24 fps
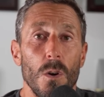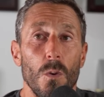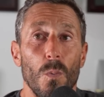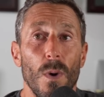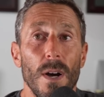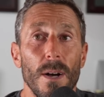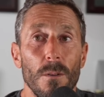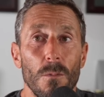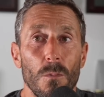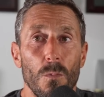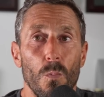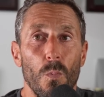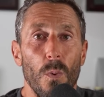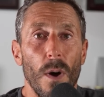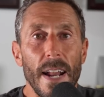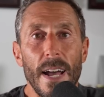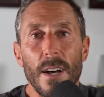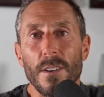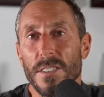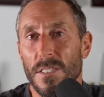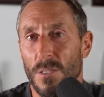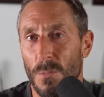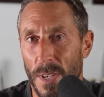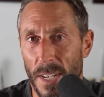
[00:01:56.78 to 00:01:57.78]
Well, what
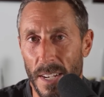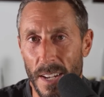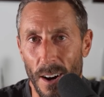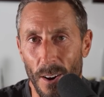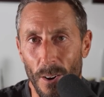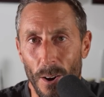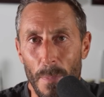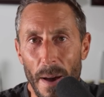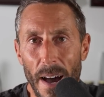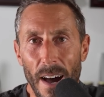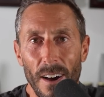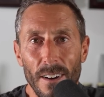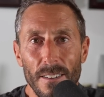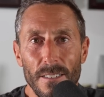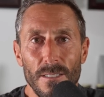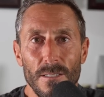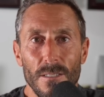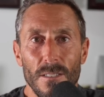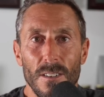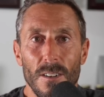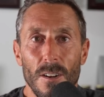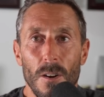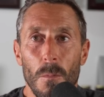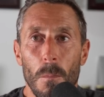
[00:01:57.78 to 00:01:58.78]
else do we know about
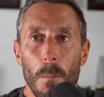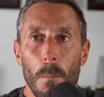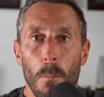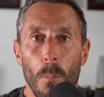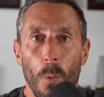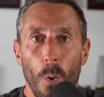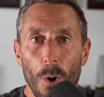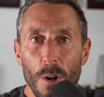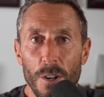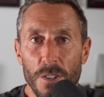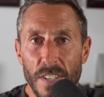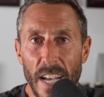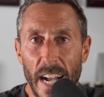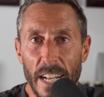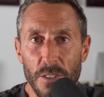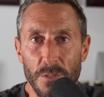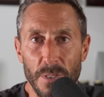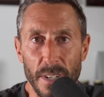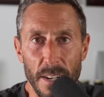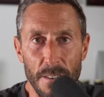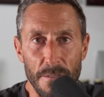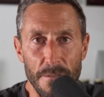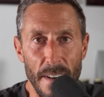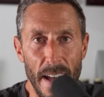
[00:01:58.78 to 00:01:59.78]
more
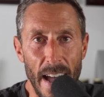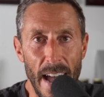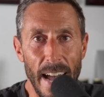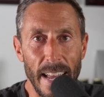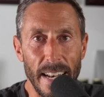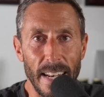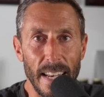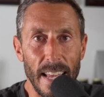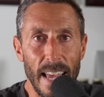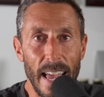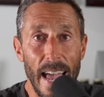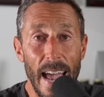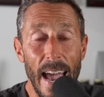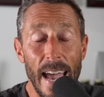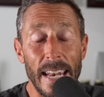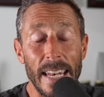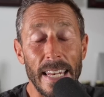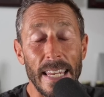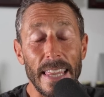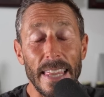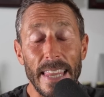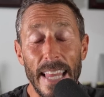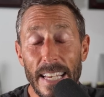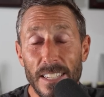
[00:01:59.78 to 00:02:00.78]
saturated fat
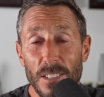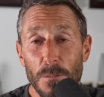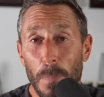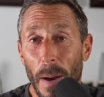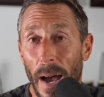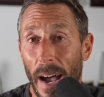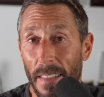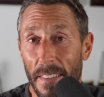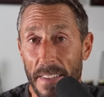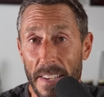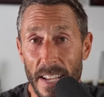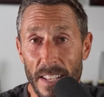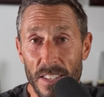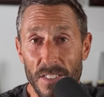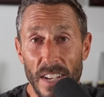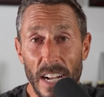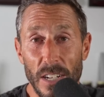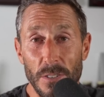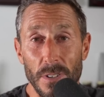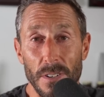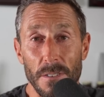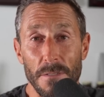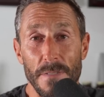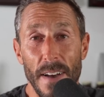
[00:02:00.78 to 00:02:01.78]
and less
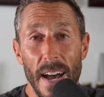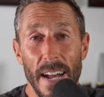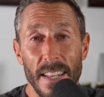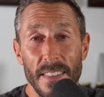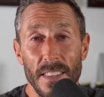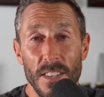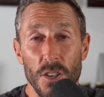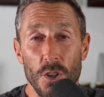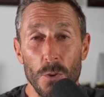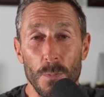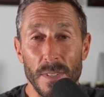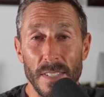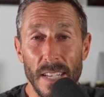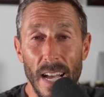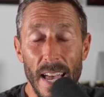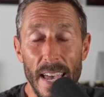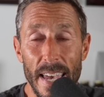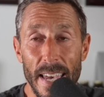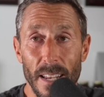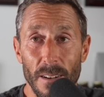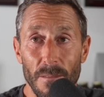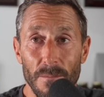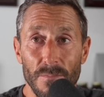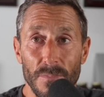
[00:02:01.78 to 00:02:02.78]
polyunsaturated fat in the human
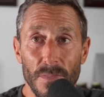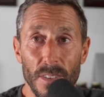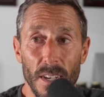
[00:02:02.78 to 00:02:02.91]
diet?